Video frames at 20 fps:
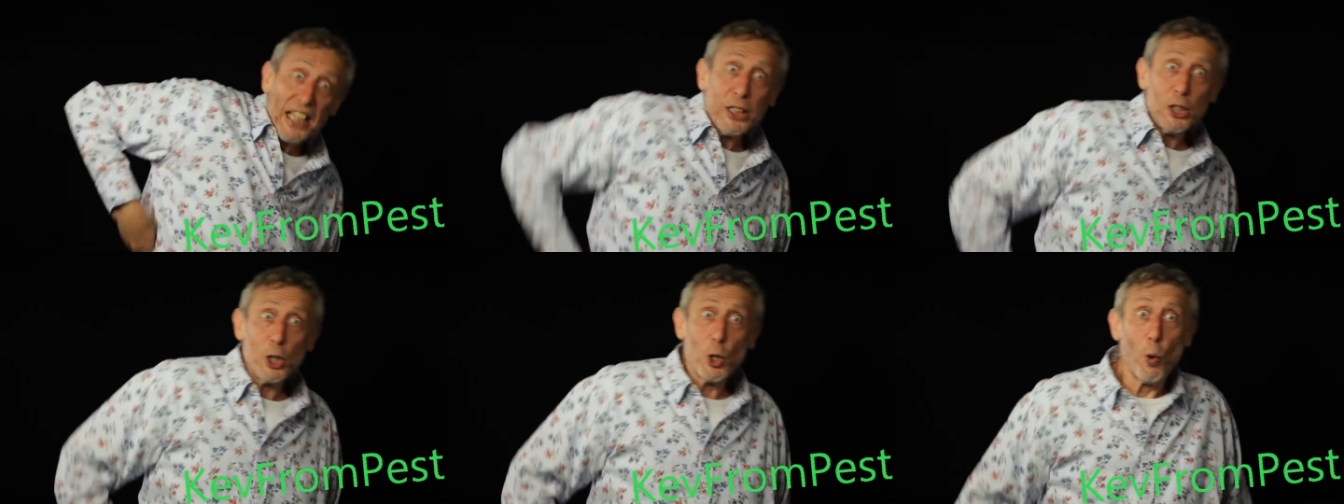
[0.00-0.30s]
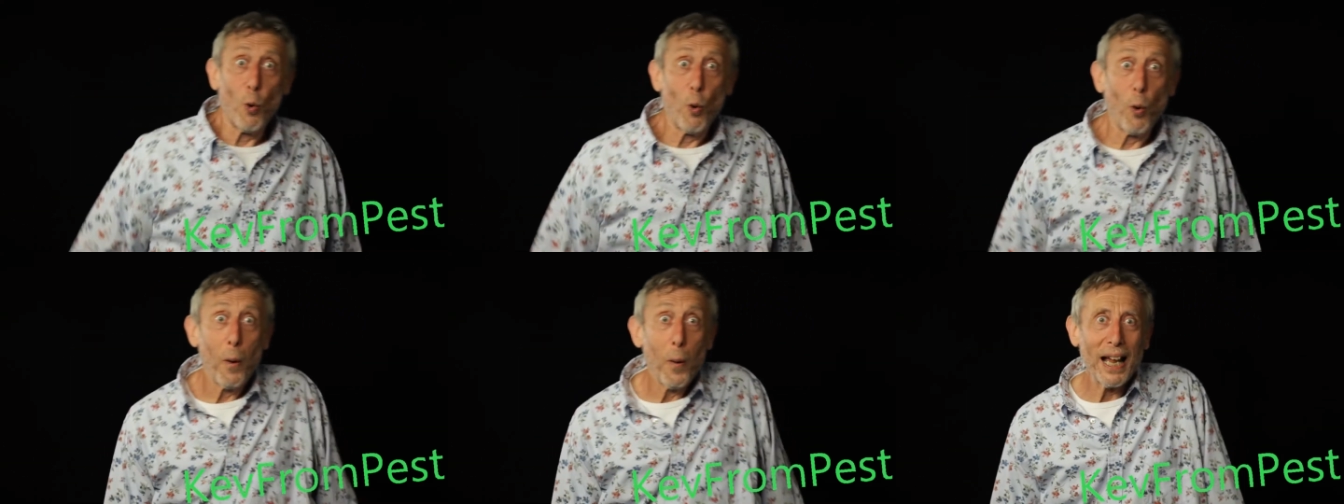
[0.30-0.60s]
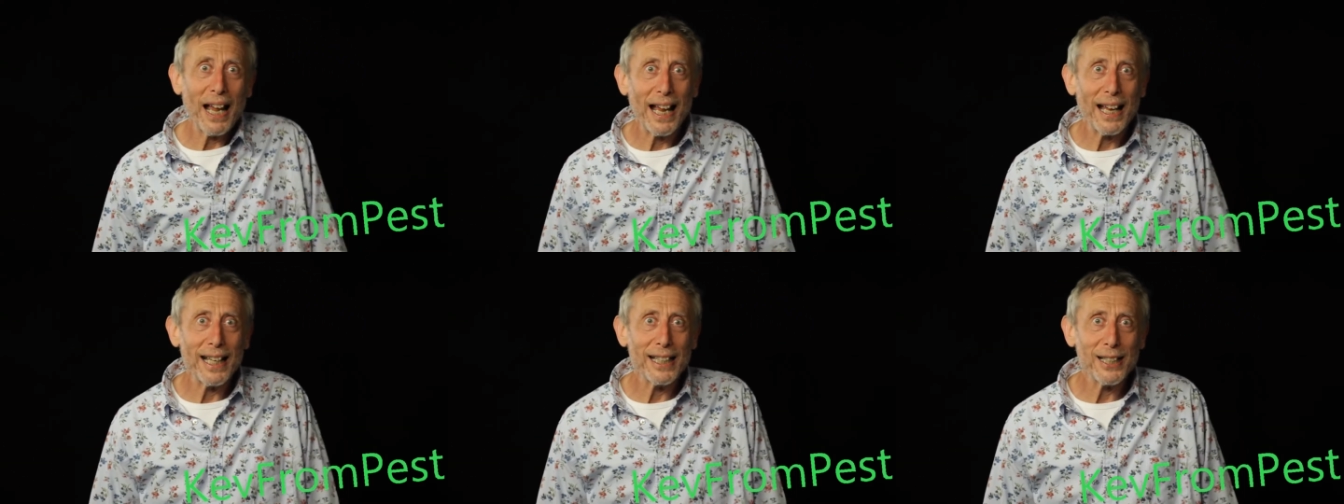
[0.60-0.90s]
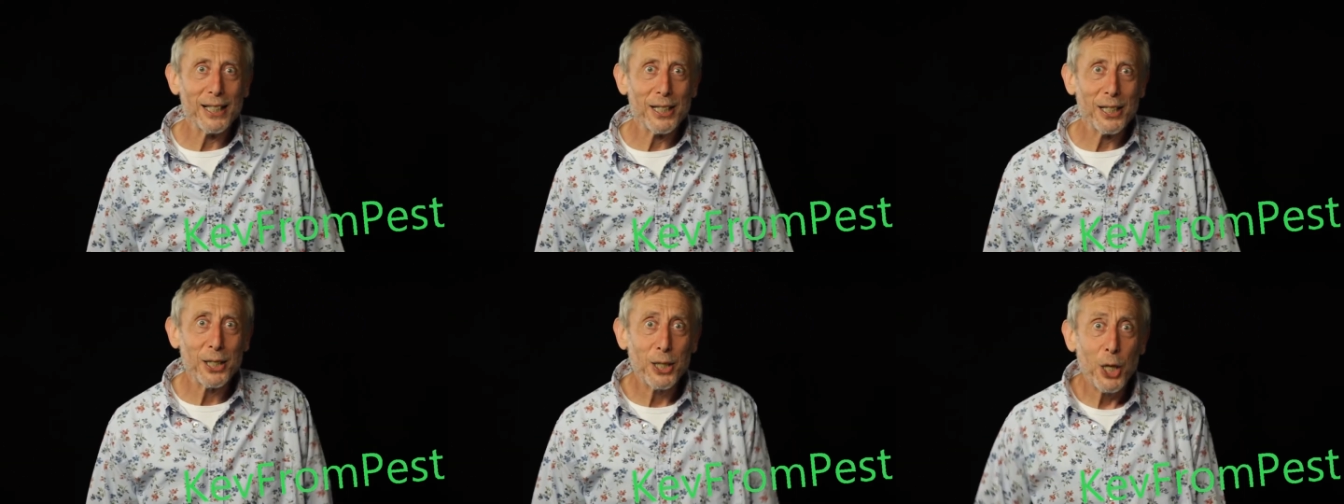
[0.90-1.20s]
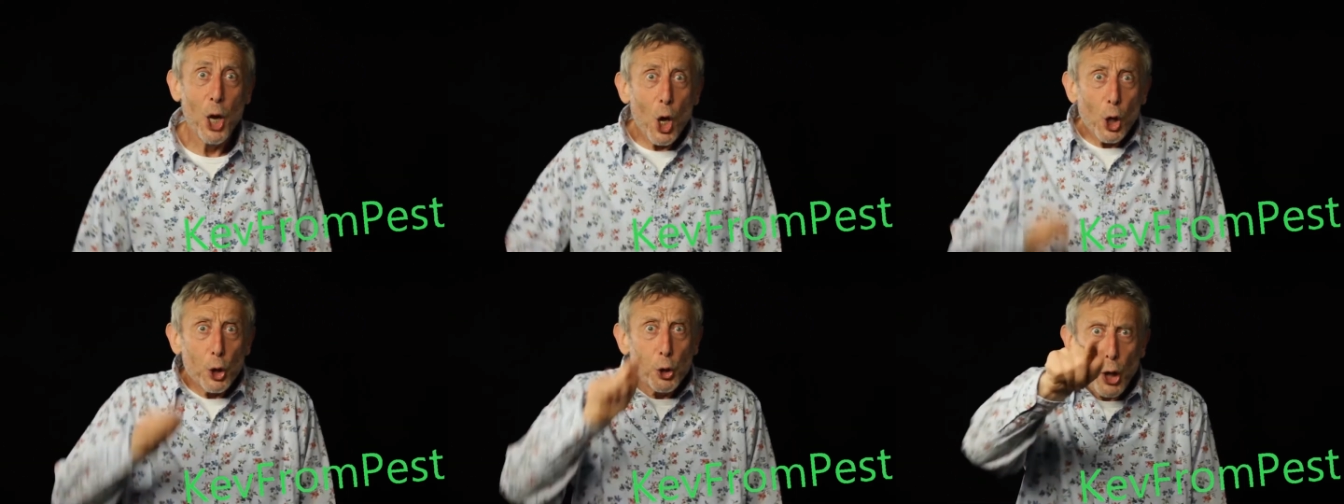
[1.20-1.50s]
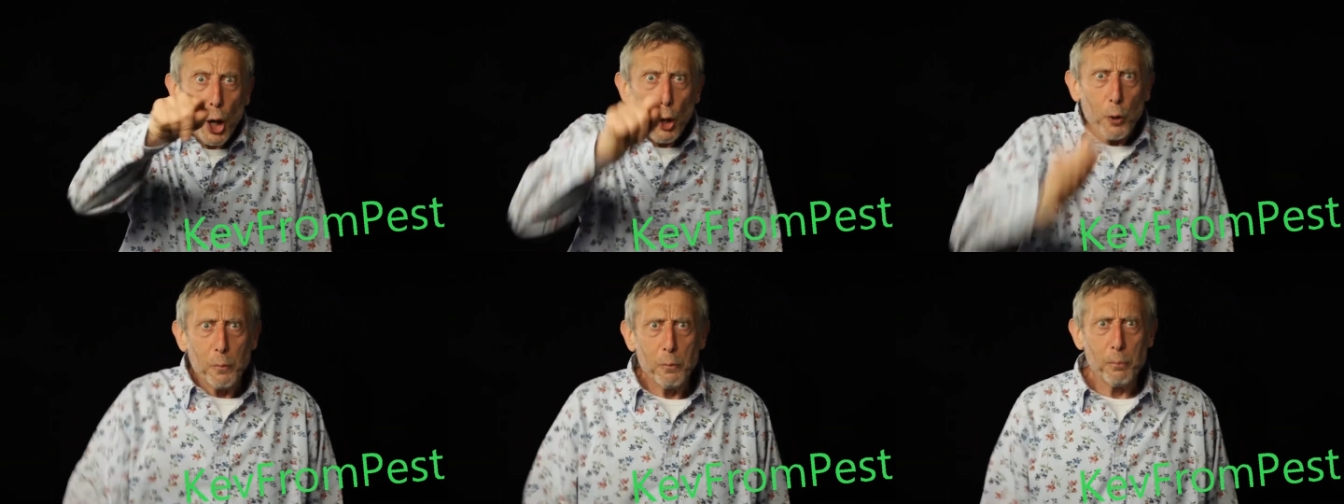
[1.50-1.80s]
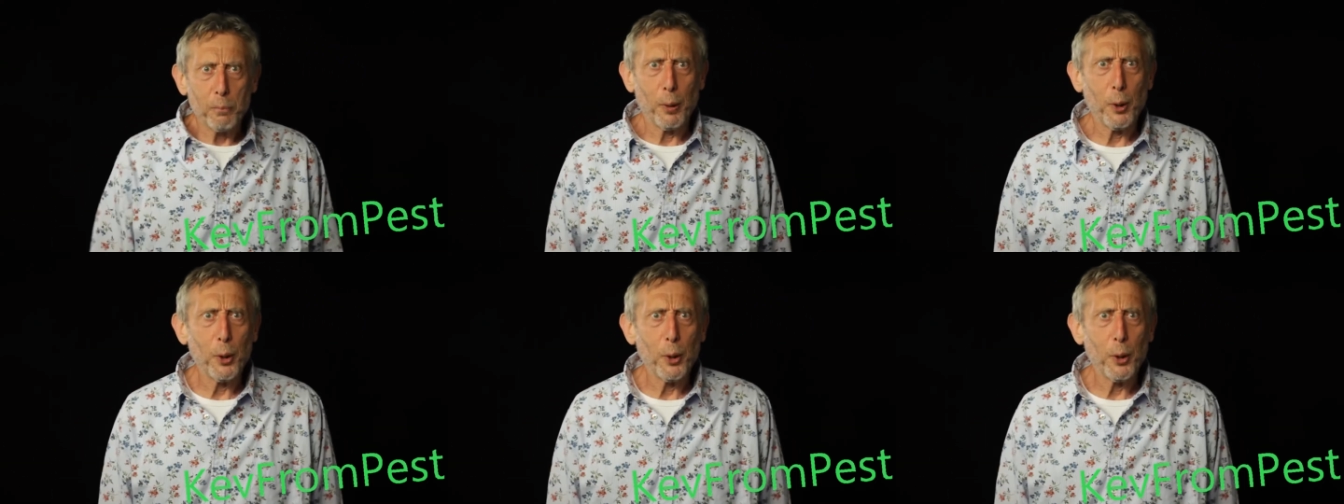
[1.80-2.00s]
in your pants. Don't